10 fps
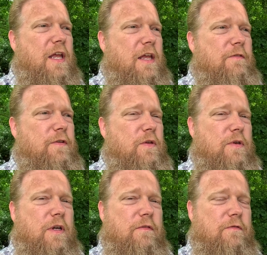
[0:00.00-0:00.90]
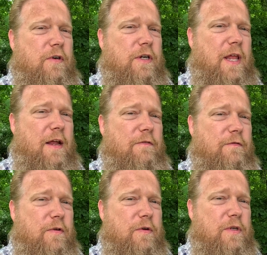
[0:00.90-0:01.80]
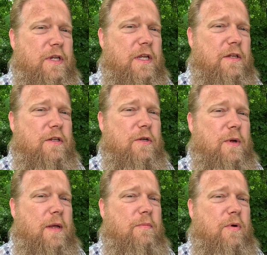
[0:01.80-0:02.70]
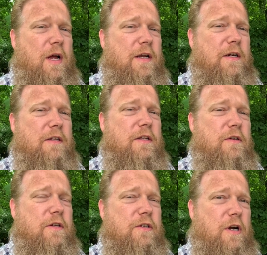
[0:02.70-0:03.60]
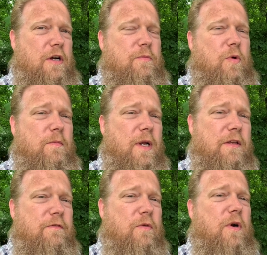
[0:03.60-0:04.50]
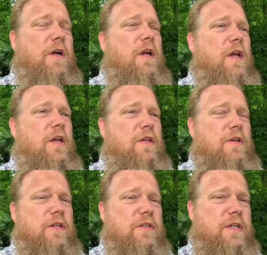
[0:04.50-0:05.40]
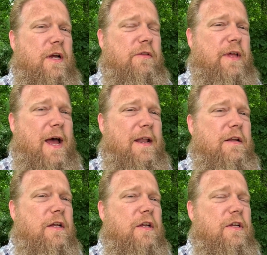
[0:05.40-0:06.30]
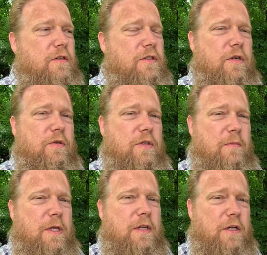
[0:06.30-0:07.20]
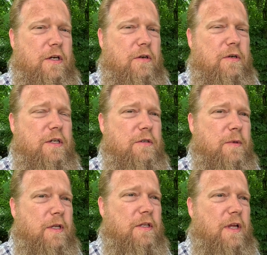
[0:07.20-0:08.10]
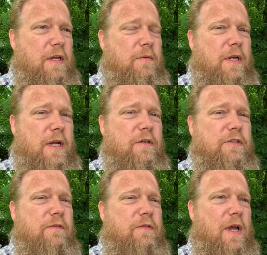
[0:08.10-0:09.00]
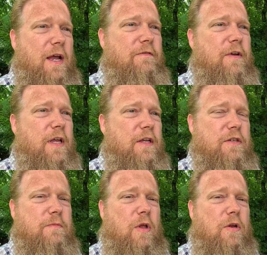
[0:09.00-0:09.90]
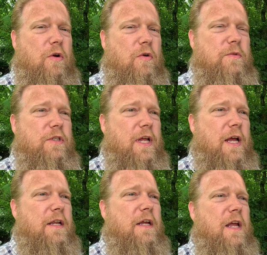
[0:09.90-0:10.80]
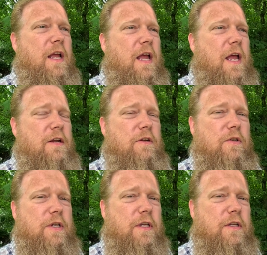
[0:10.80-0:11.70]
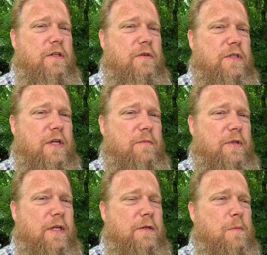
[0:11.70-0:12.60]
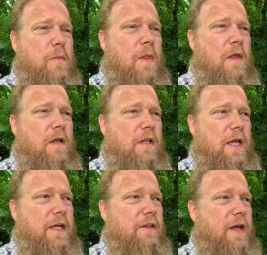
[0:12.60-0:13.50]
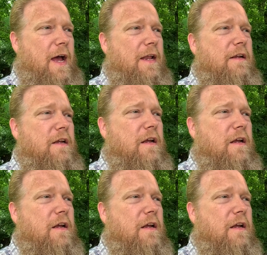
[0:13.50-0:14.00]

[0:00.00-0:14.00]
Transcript: If you convert that fruit into a product that you can charge more money for, you can sell that. So to be an encouragement to anyone else, if you have a smaller homestead and you're looking to do something like that,